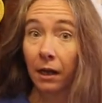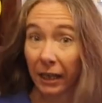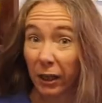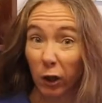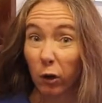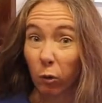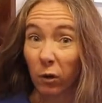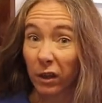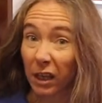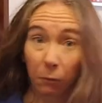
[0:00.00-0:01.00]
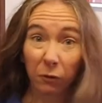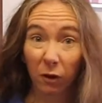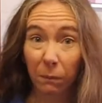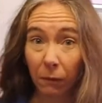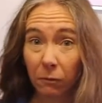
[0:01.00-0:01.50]
He knew that he was on
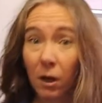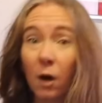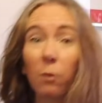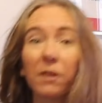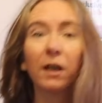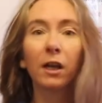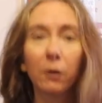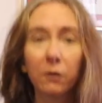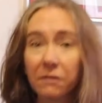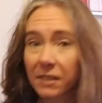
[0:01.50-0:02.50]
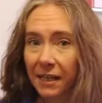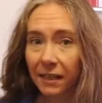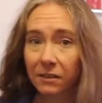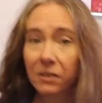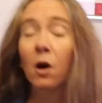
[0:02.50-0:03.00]
a boat with a load of sailors